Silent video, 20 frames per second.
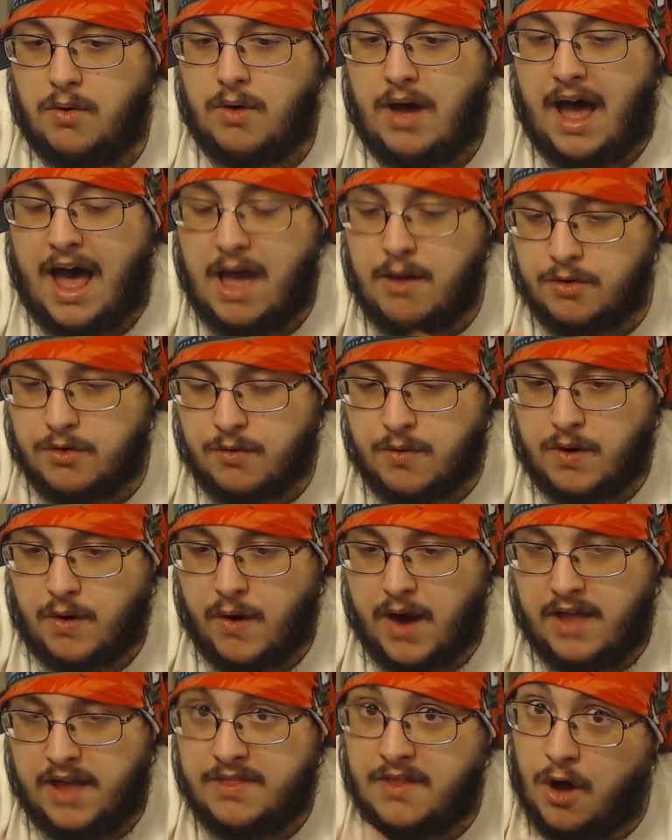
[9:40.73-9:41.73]
I would
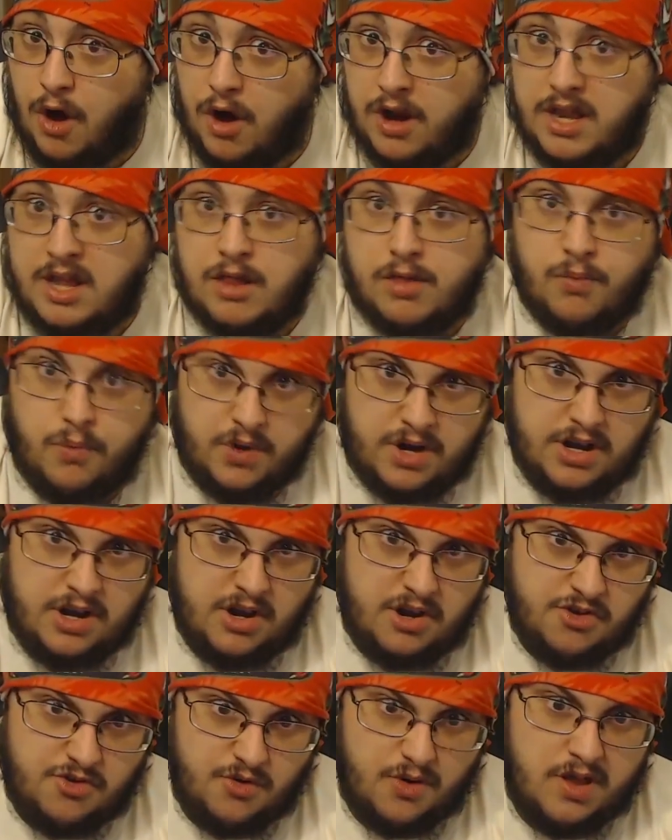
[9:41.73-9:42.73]
regret and the audience wouldn't
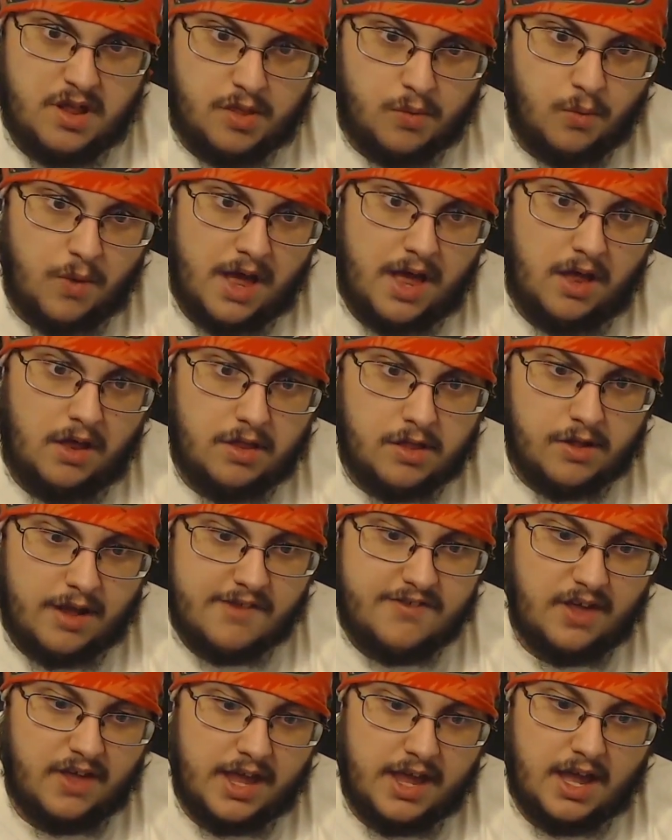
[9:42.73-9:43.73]
enjoy as well. So I
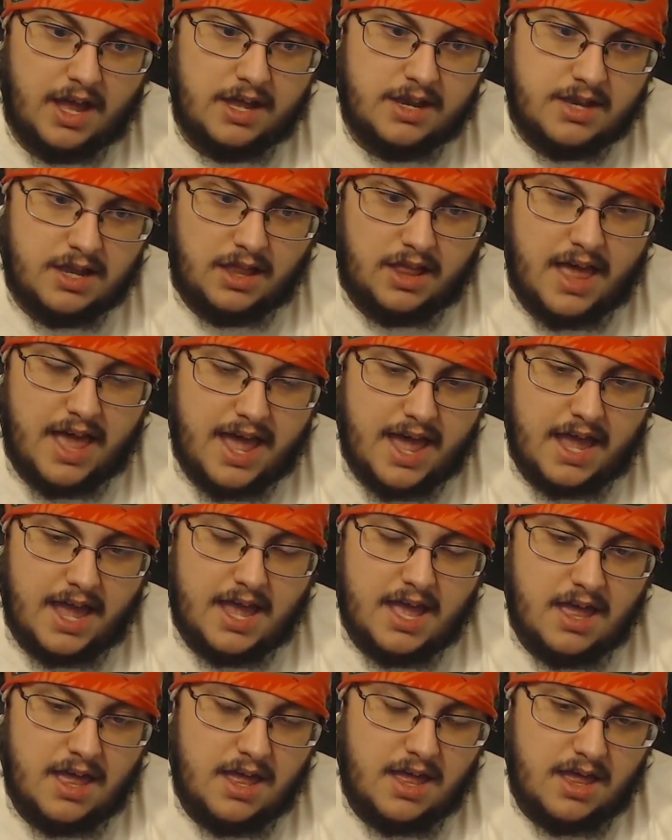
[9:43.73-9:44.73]
feel like a delay
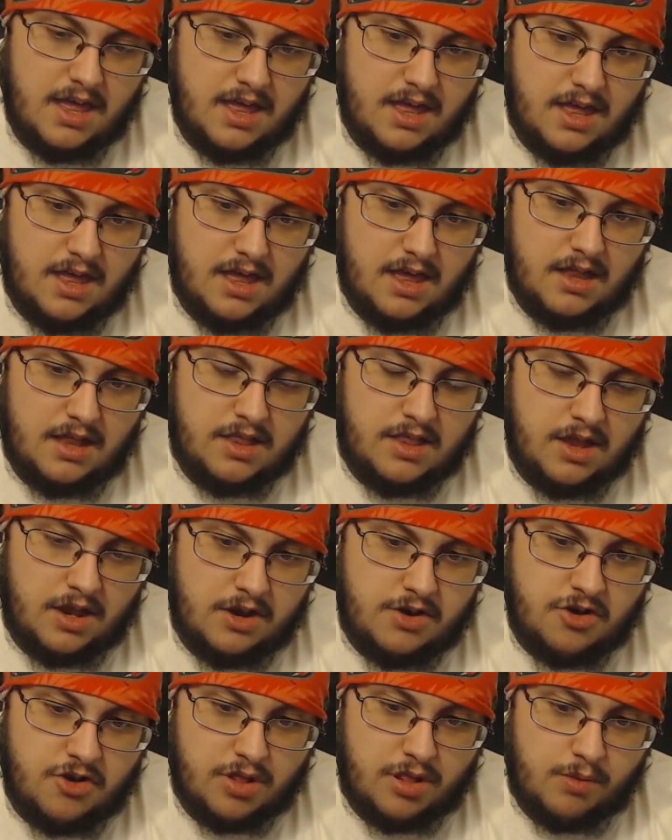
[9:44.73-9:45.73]
to
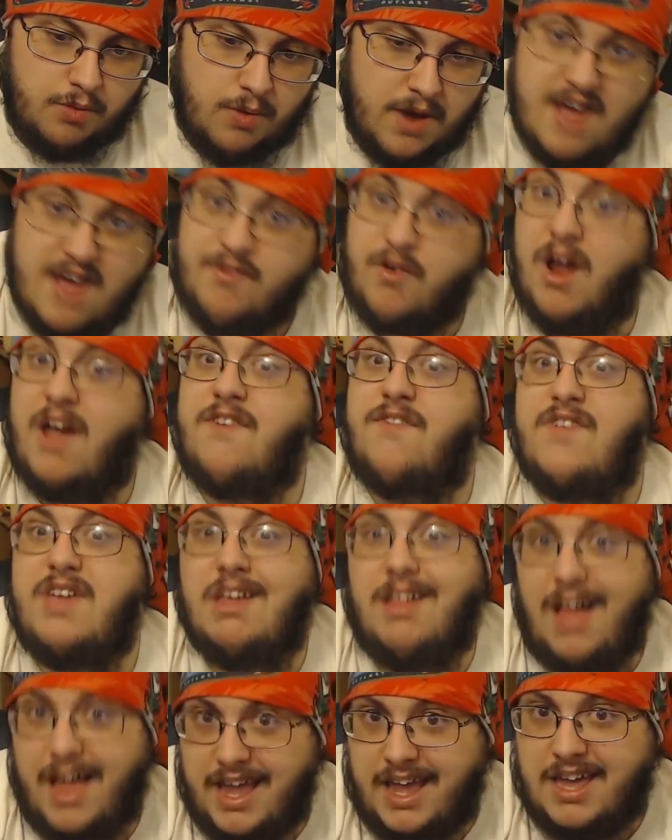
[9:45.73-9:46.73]
just whenever I feel
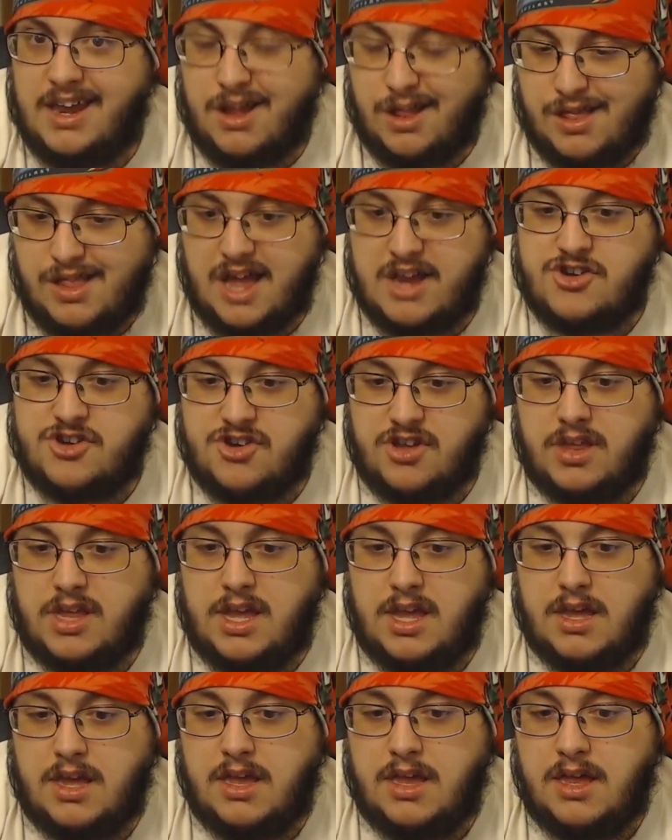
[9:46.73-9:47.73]
like it,
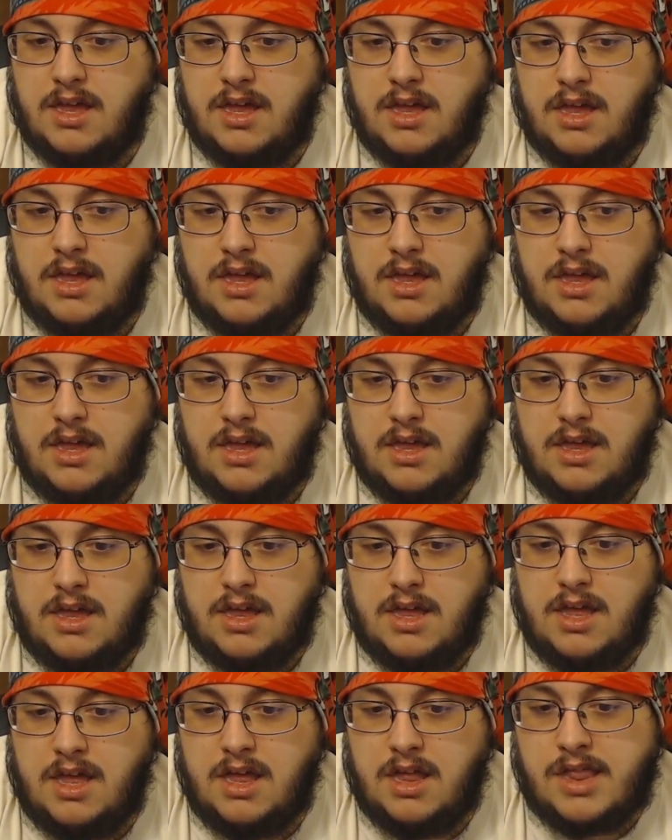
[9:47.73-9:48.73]
essentially,
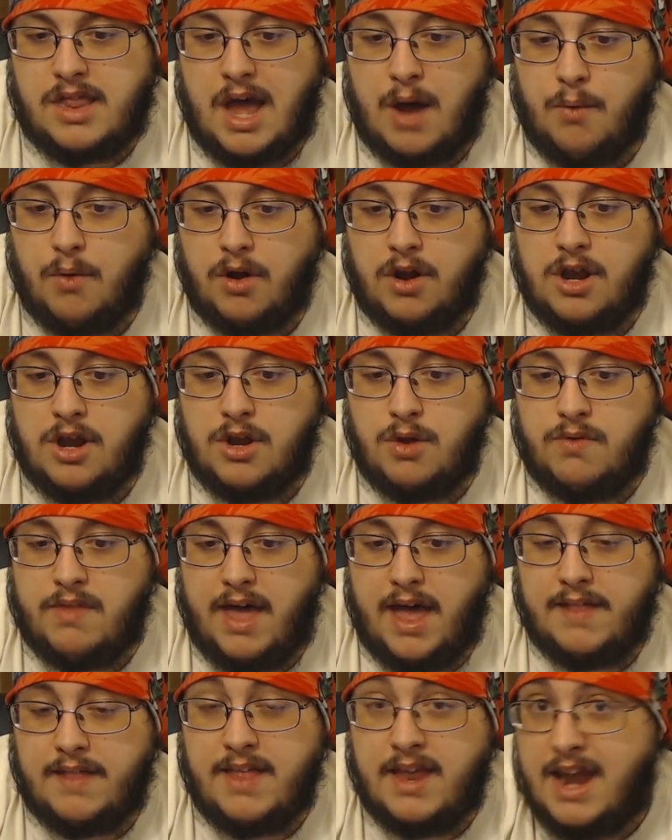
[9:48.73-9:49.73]
is how we're going to do
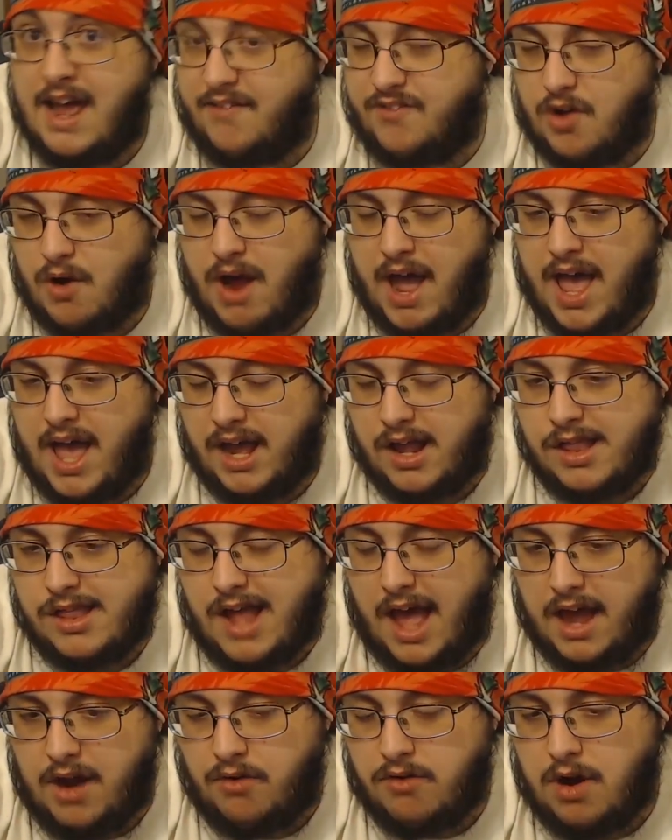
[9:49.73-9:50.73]
that. And then after X,
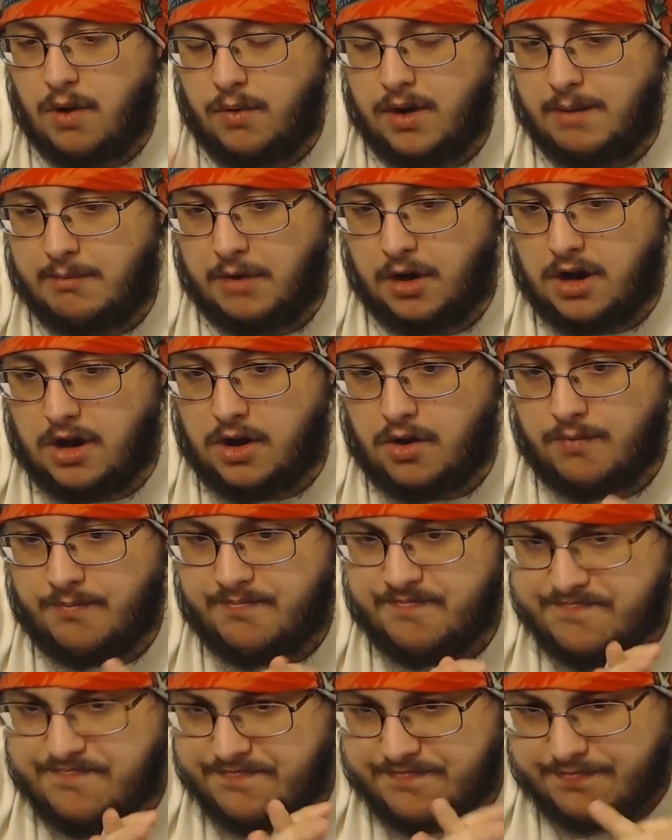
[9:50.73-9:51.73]
I don't know what I'm going to do.
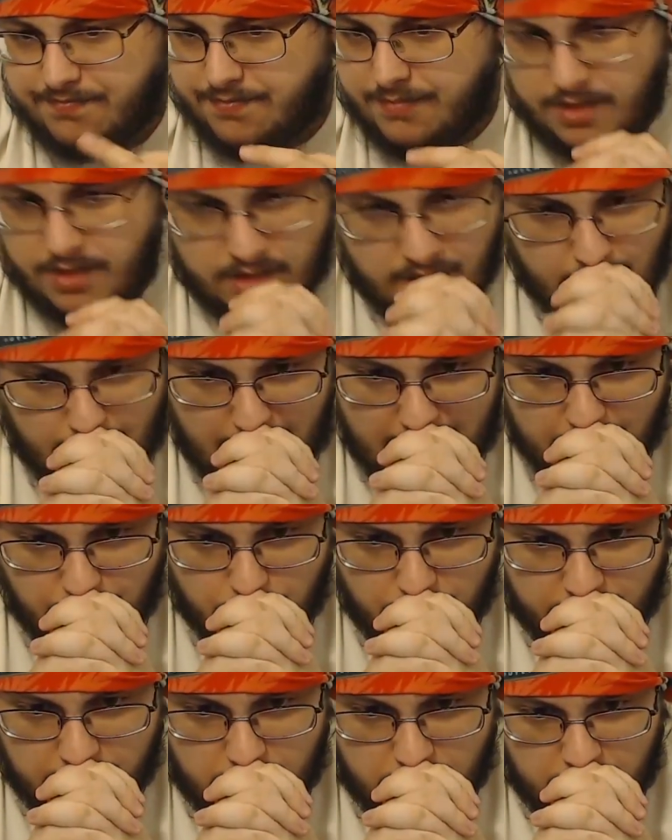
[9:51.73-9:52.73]
I
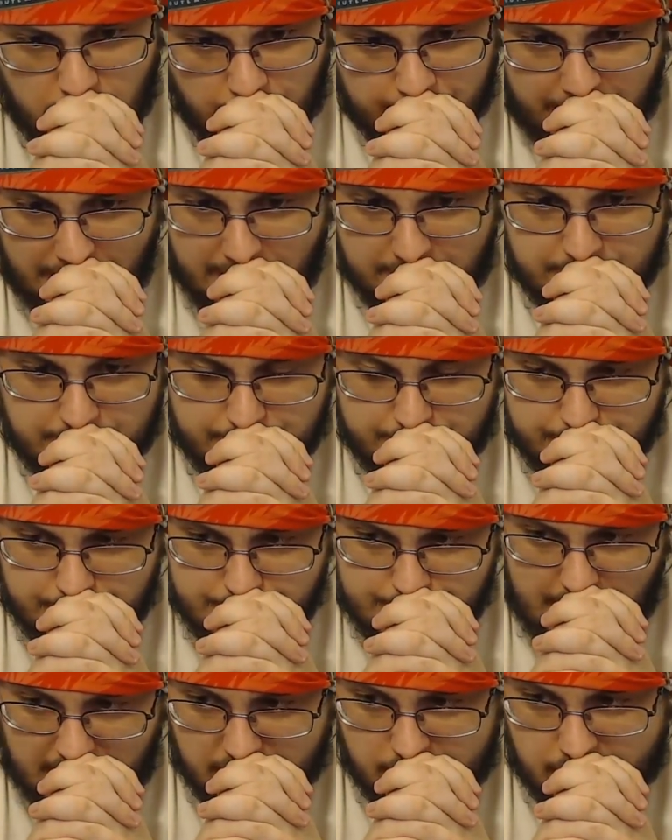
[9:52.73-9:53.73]
really don't know. My
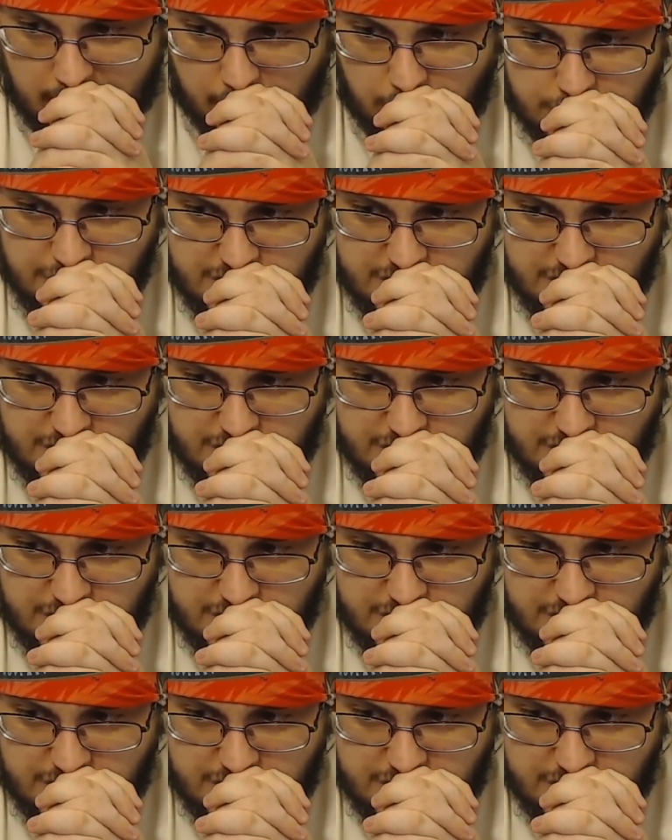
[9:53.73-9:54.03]
mindset could